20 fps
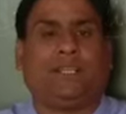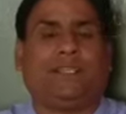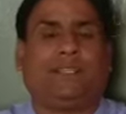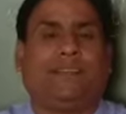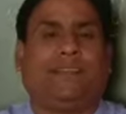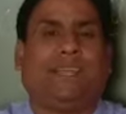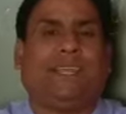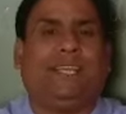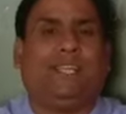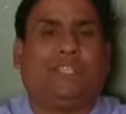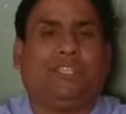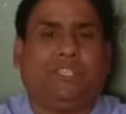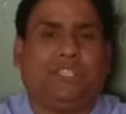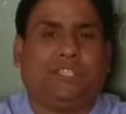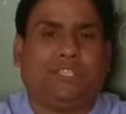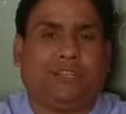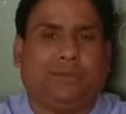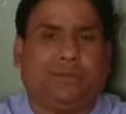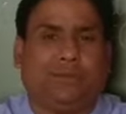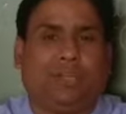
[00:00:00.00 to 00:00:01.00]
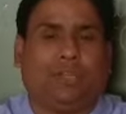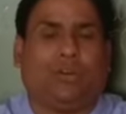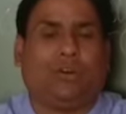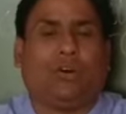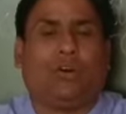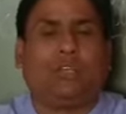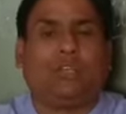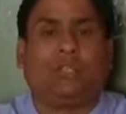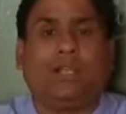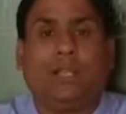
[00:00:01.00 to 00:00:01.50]
in the rainy season
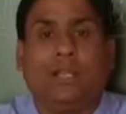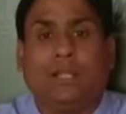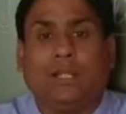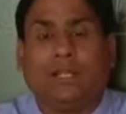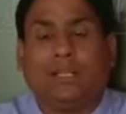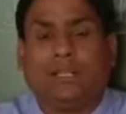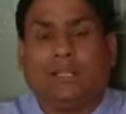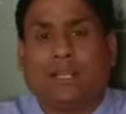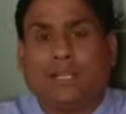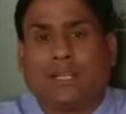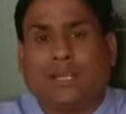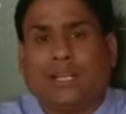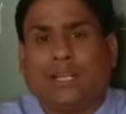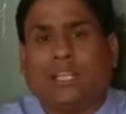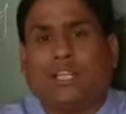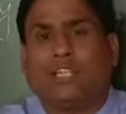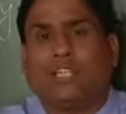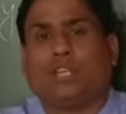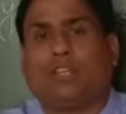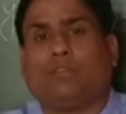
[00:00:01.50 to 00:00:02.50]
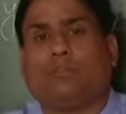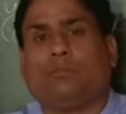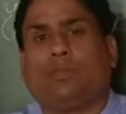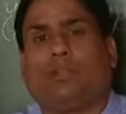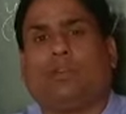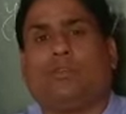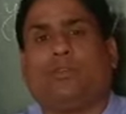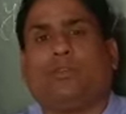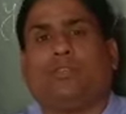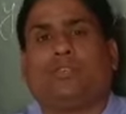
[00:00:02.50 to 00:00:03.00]
because the condition of
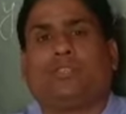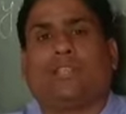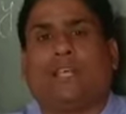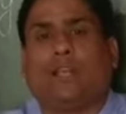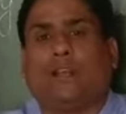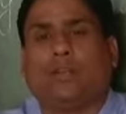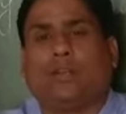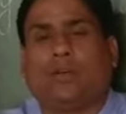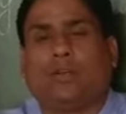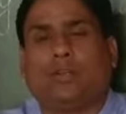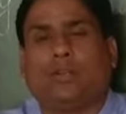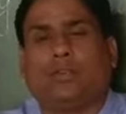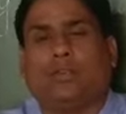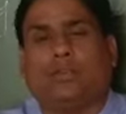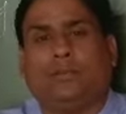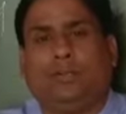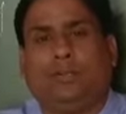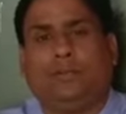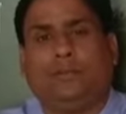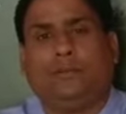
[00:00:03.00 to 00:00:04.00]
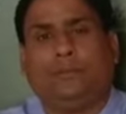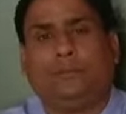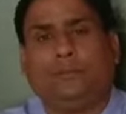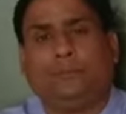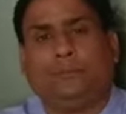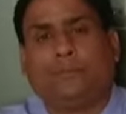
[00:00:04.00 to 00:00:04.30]
the roads are not good